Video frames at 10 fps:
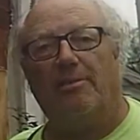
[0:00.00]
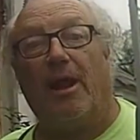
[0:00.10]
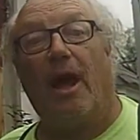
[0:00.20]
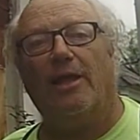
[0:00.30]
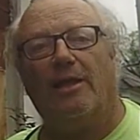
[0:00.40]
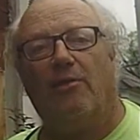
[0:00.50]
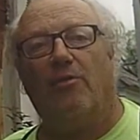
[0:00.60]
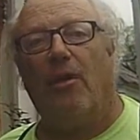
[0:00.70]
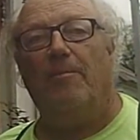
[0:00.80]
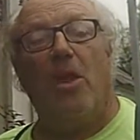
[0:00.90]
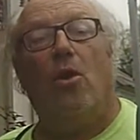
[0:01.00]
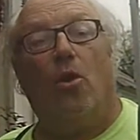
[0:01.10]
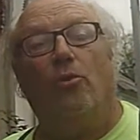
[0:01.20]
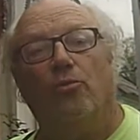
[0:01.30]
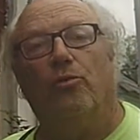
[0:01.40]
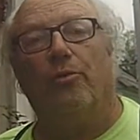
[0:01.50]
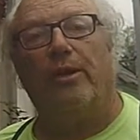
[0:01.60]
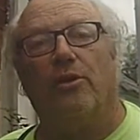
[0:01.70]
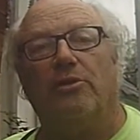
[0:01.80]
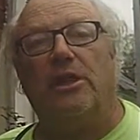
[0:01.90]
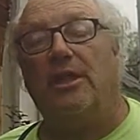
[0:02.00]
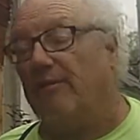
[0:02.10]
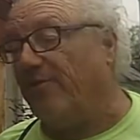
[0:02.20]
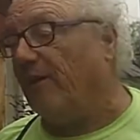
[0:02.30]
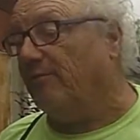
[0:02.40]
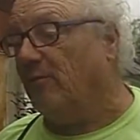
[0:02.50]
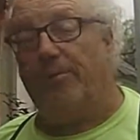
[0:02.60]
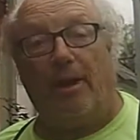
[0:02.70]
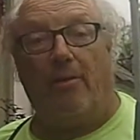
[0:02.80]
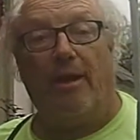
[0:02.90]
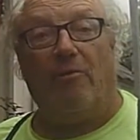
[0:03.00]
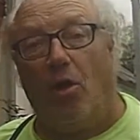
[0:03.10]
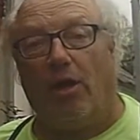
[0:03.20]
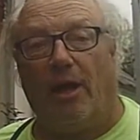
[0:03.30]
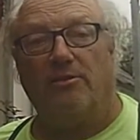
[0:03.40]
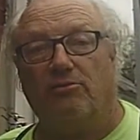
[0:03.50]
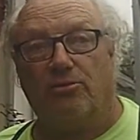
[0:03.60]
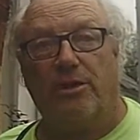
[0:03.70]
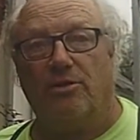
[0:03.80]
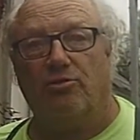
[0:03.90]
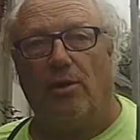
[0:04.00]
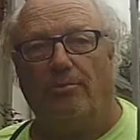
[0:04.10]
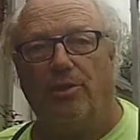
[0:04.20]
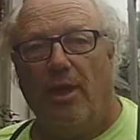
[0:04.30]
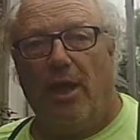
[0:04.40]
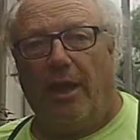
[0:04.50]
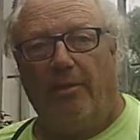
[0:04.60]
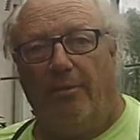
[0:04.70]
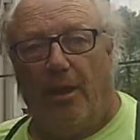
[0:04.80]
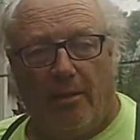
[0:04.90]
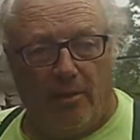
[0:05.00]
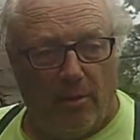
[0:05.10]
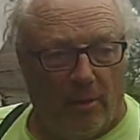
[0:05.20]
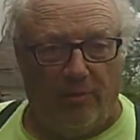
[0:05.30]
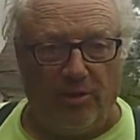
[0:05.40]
and you can get them at Highland Hill Farm on Route 313 in Fountainville, PA. We have all kinds of trees and shrubs. And